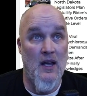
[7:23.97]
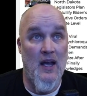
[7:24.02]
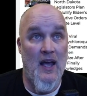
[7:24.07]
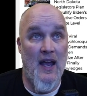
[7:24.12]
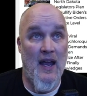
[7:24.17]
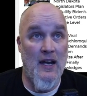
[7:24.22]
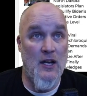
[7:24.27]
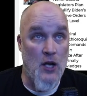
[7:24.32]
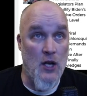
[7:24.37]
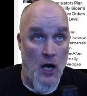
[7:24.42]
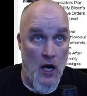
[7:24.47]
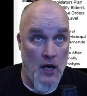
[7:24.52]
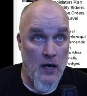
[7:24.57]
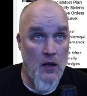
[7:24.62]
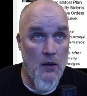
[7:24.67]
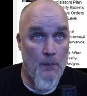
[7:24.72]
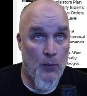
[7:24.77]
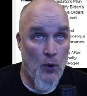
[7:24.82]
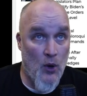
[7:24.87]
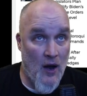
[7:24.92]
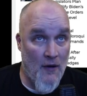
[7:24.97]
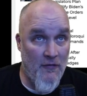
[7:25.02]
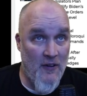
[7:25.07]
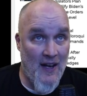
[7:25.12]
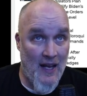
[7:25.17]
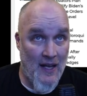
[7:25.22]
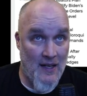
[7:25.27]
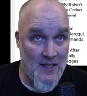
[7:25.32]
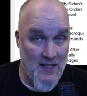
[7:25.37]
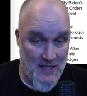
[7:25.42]
a nonprofit
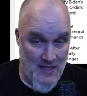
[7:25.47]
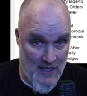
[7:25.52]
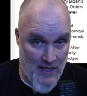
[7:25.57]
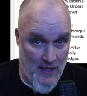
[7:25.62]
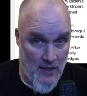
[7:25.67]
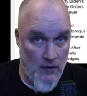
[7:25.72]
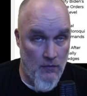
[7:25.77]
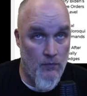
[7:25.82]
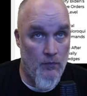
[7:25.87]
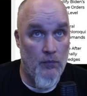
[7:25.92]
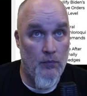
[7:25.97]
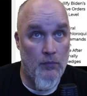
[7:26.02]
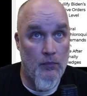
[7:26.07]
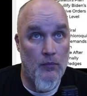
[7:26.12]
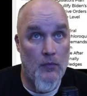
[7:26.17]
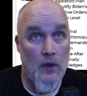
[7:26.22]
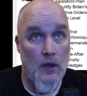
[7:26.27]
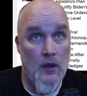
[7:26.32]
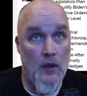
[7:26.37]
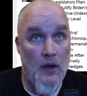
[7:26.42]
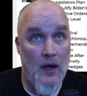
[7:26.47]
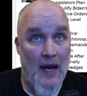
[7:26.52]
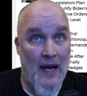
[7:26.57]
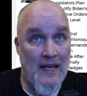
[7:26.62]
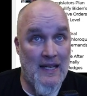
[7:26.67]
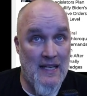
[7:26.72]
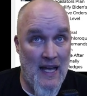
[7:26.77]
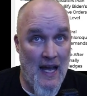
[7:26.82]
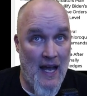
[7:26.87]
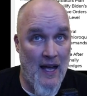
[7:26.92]
entity,
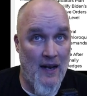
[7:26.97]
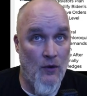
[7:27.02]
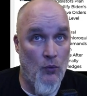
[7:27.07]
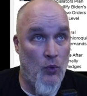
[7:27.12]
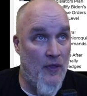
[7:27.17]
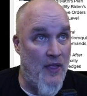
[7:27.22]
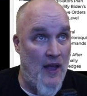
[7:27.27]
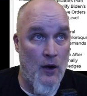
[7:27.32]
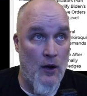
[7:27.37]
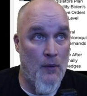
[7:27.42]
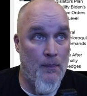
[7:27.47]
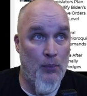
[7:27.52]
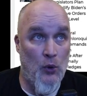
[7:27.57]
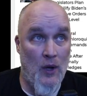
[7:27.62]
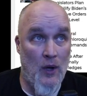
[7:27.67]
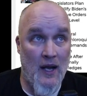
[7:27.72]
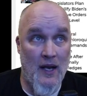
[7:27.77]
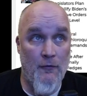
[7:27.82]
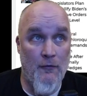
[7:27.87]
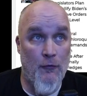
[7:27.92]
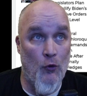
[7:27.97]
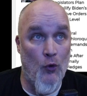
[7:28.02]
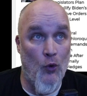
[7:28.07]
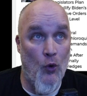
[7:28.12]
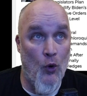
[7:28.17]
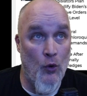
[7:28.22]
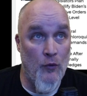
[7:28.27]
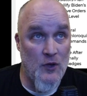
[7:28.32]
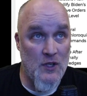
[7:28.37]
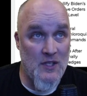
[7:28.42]
again without applying for
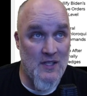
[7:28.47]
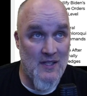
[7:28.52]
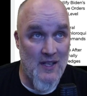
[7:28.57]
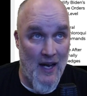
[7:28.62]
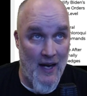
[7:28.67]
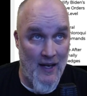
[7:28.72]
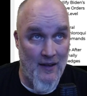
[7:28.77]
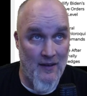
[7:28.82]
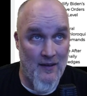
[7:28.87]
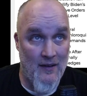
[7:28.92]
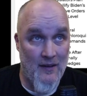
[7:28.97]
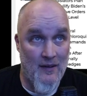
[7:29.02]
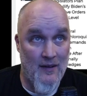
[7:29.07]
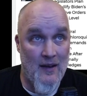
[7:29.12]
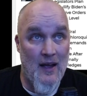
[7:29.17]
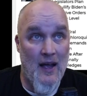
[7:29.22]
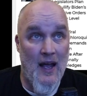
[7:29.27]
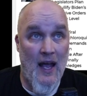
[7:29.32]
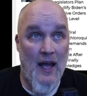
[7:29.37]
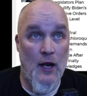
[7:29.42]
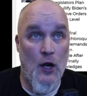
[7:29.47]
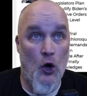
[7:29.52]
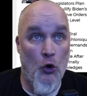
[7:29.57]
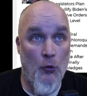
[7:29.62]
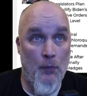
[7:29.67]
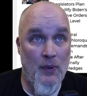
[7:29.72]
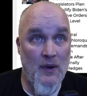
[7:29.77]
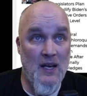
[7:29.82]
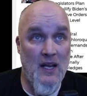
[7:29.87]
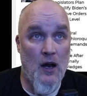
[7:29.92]
oversight and
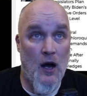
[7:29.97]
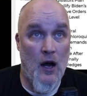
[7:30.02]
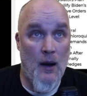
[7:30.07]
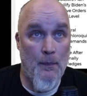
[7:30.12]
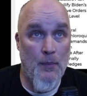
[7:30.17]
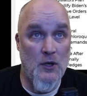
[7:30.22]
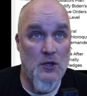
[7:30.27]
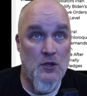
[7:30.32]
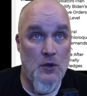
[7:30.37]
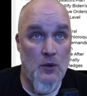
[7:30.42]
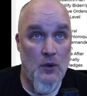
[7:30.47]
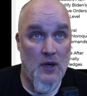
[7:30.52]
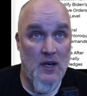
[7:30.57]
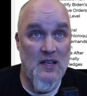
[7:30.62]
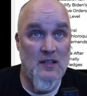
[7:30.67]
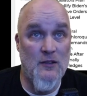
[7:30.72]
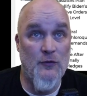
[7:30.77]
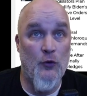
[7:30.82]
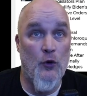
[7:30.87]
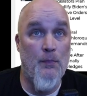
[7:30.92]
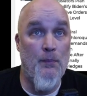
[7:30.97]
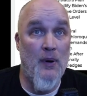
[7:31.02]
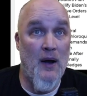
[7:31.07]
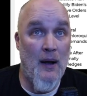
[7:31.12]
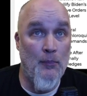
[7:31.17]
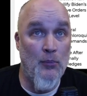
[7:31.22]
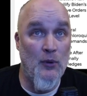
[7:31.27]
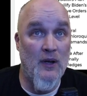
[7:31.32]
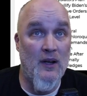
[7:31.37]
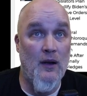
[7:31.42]
opening opportunities for
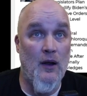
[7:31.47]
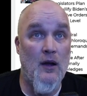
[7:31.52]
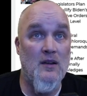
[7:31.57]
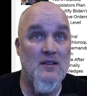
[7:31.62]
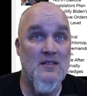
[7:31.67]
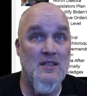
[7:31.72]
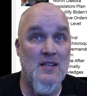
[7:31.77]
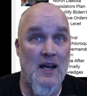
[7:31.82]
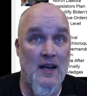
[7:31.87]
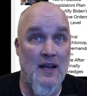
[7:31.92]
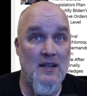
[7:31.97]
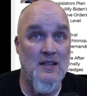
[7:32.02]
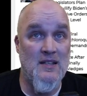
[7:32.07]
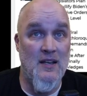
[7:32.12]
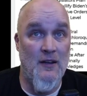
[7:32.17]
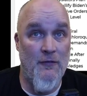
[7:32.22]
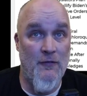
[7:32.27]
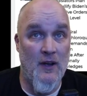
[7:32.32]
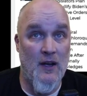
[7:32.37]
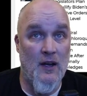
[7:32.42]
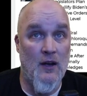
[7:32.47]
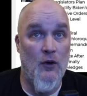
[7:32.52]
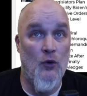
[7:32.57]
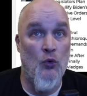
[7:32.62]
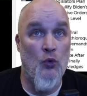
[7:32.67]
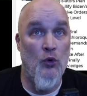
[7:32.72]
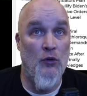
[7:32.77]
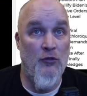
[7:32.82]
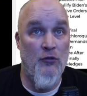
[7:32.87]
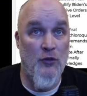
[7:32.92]
public scientific
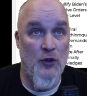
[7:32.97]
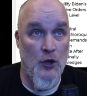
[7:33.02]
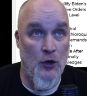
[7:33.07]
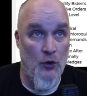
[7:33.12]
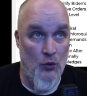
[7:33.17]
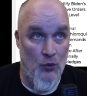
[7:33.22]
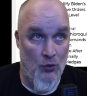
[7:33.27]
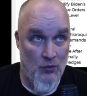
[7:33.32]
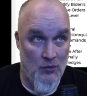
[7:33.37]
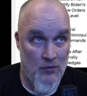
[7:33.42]
review.